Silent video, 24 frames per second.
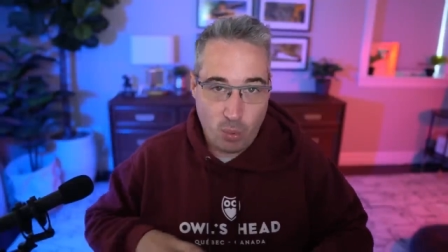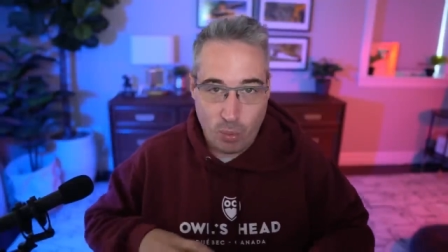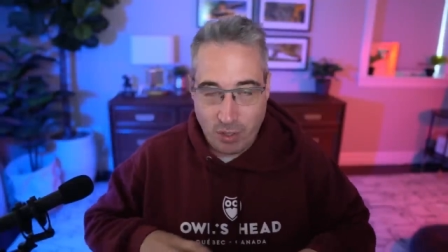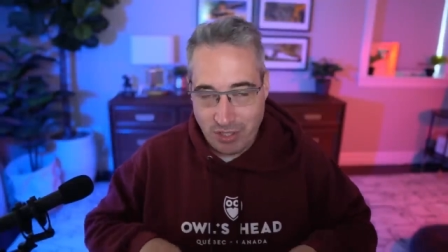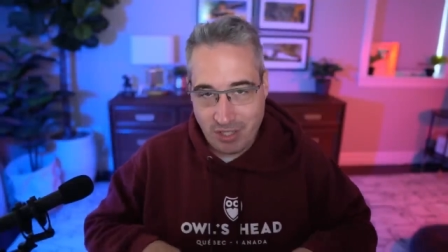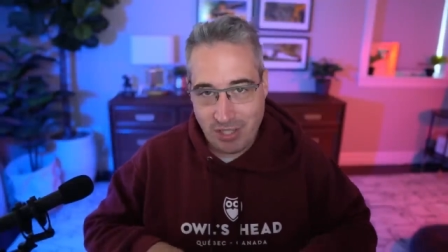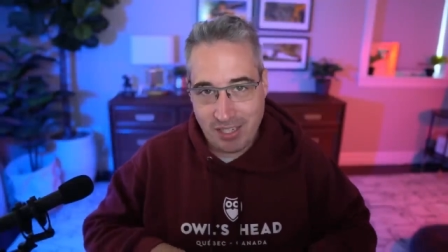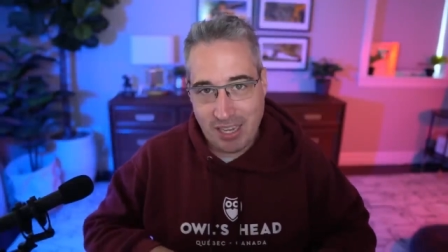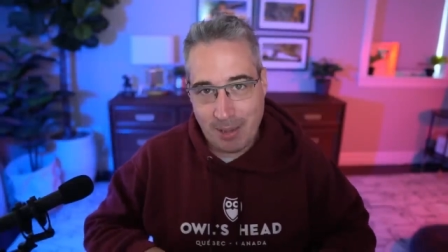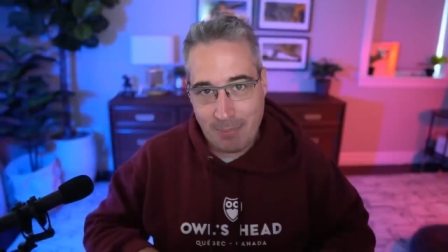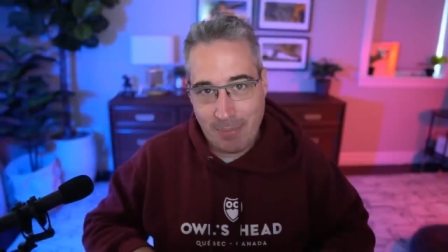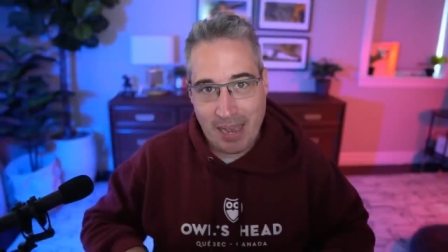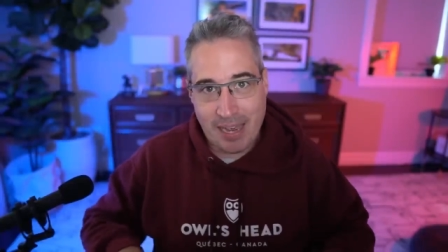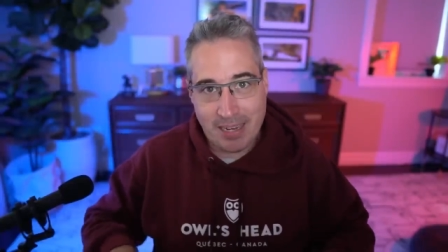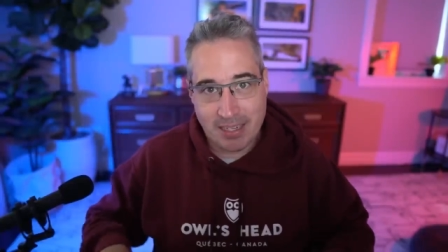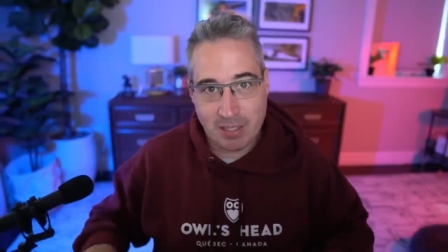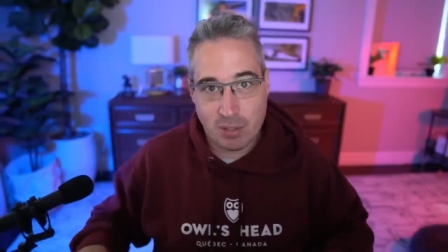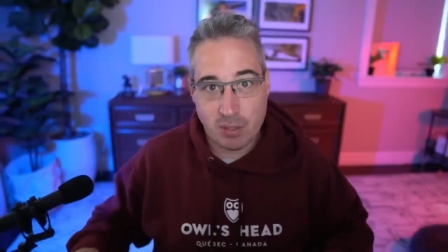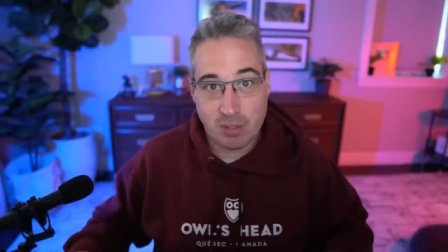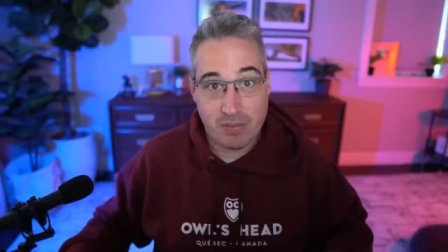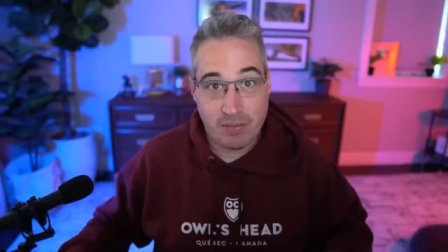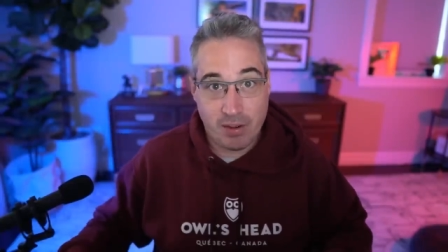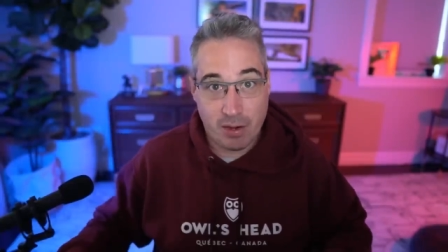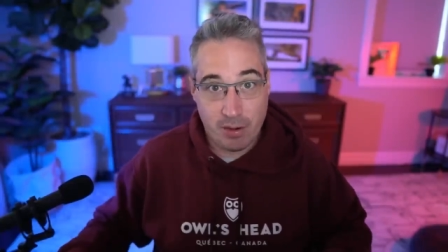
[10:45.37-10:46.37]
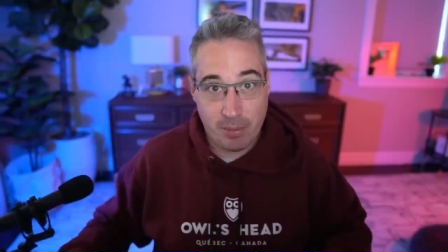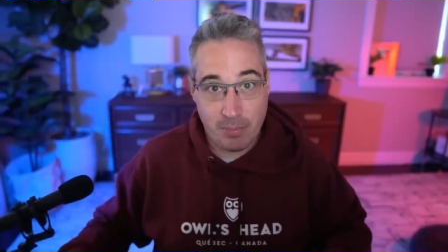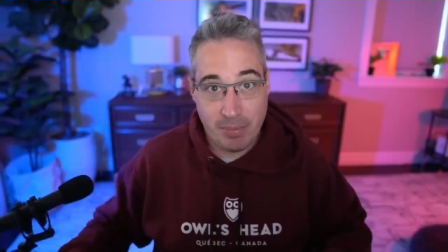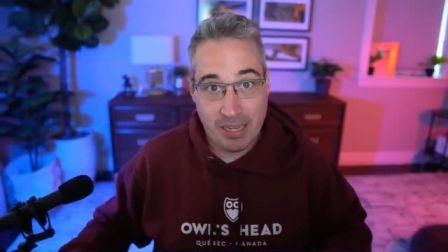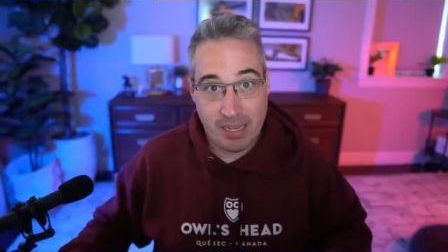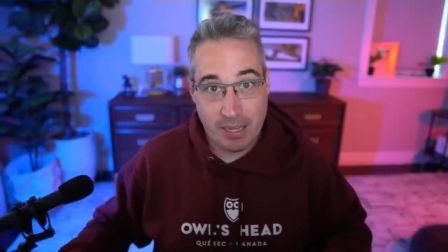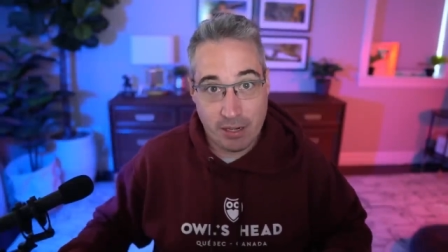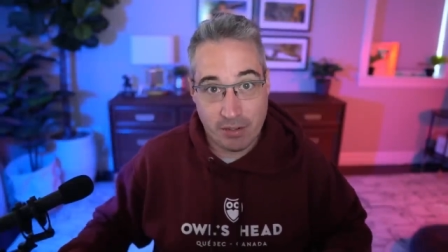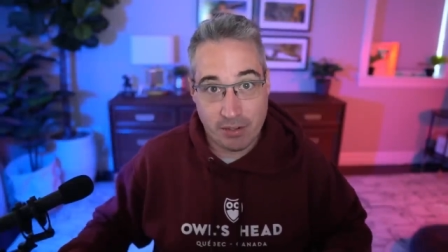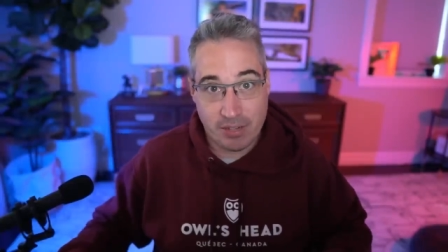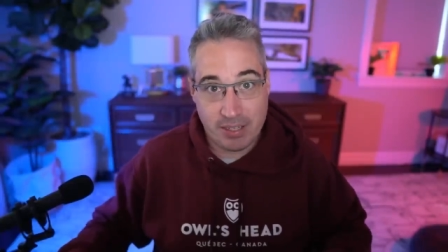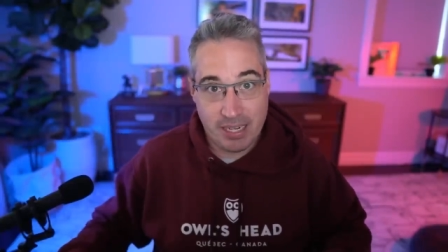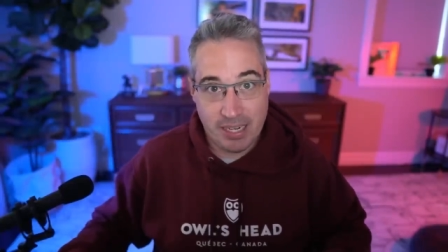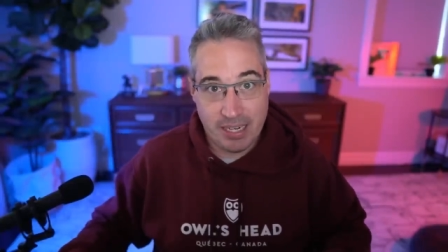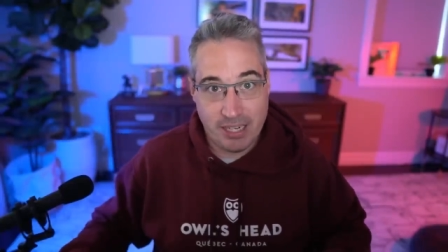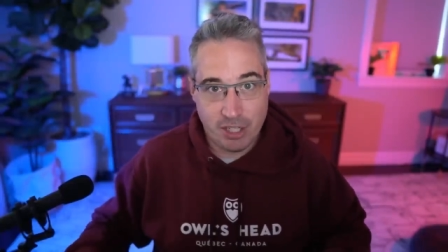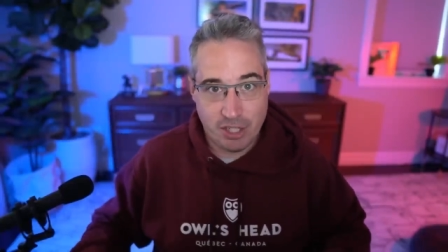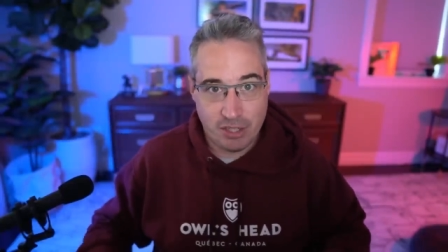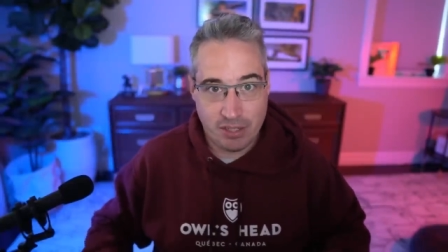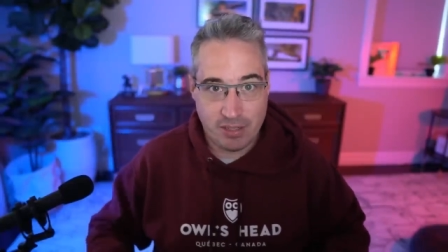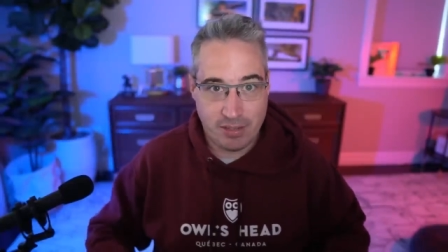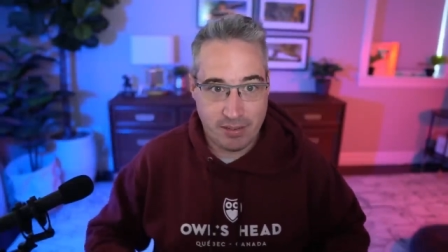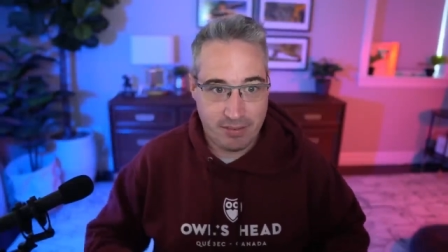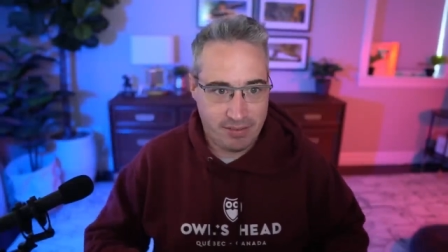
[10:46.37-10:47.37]
once you get past those very beginner
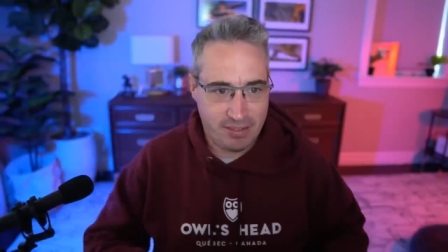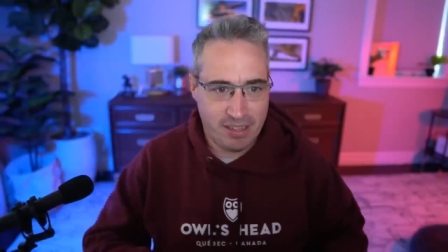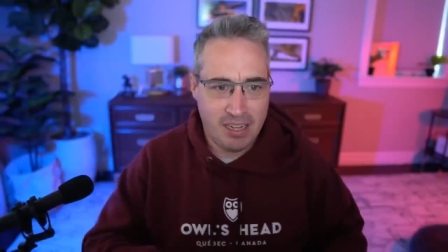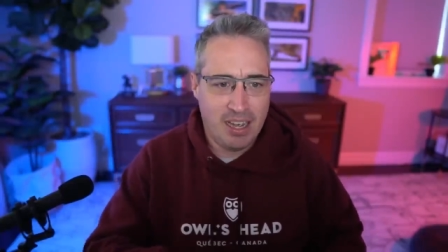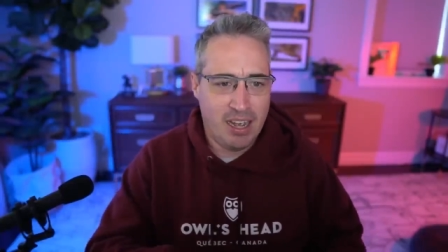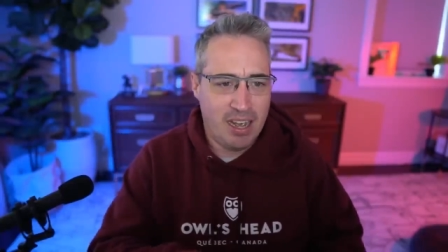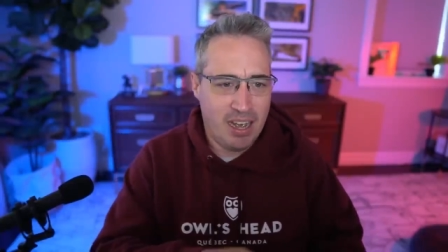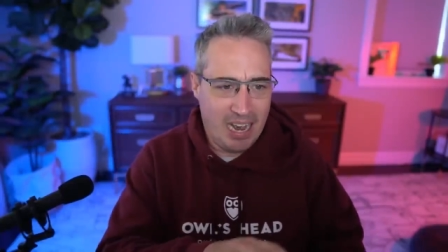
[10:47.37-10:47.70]
stages of,